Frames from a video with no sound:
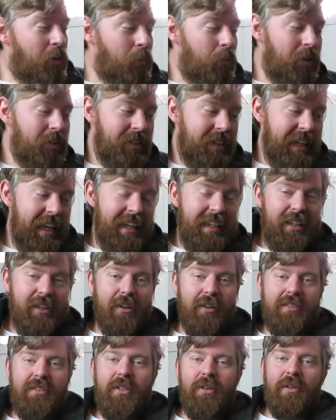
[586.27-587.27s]
Well, thank
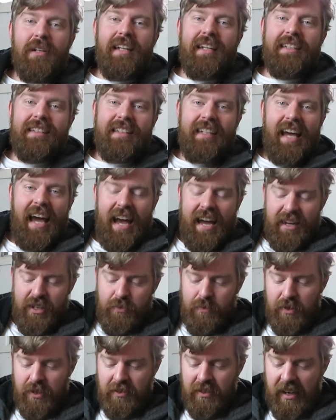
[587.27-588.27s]
you to Liz
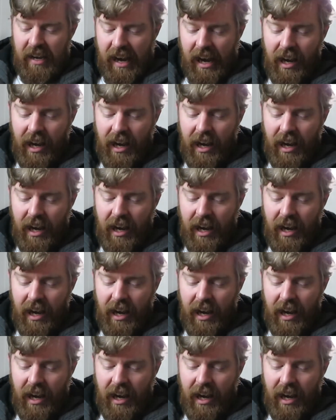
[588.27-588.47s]
Cashman.